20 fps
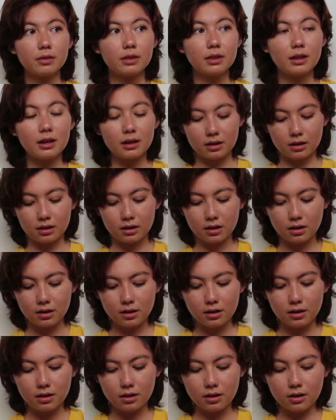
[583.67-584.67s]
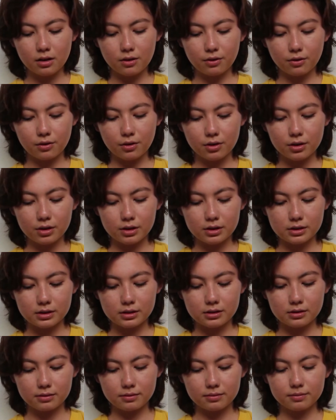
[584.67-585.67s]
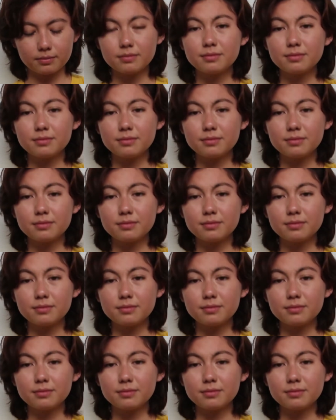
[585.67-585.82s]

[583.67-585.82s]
then of course